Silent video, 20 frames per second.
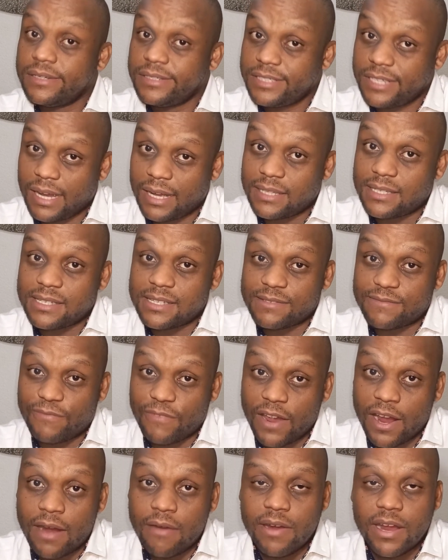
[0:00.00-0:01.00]
Data's
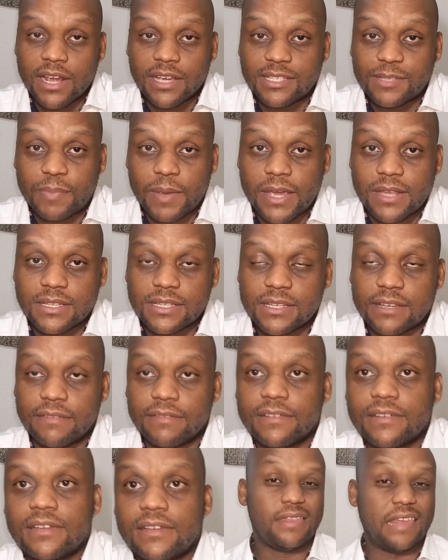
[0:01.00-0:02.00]
very expensive.
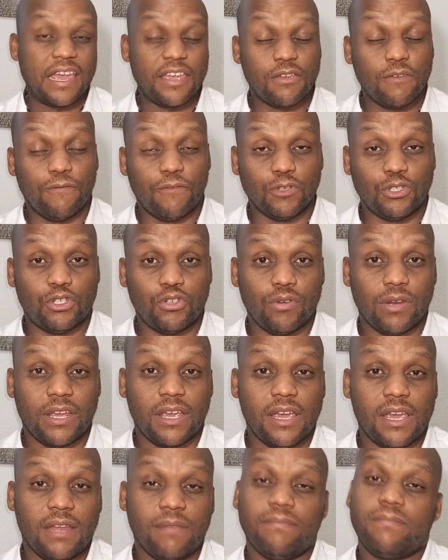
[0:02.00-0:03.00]
Thank you for tuning
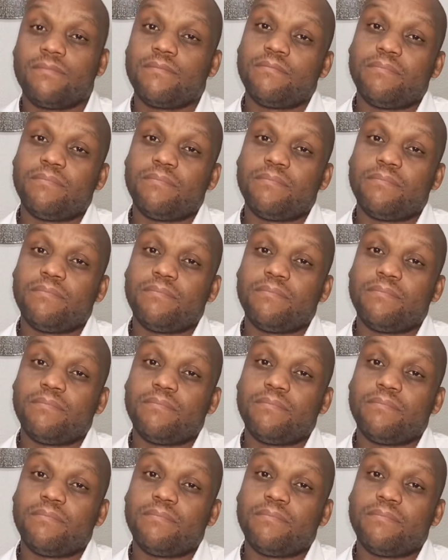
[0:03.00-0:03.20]
in.